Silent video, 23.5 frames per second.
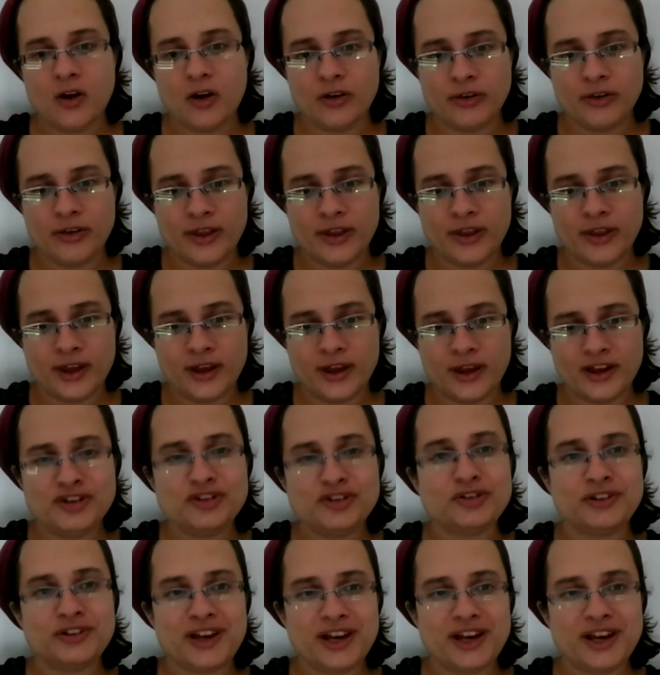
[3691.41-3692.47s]
on the
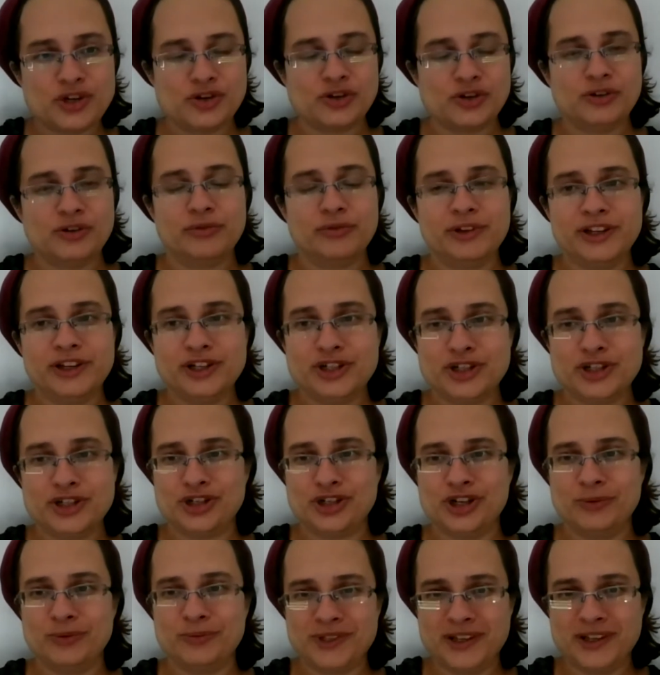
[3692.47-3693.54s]
international
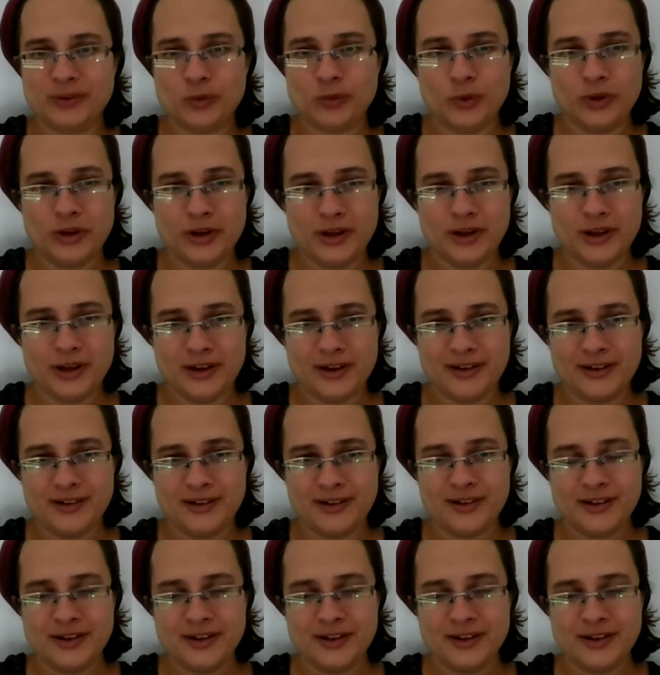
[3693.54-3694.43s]
relationships that will uh,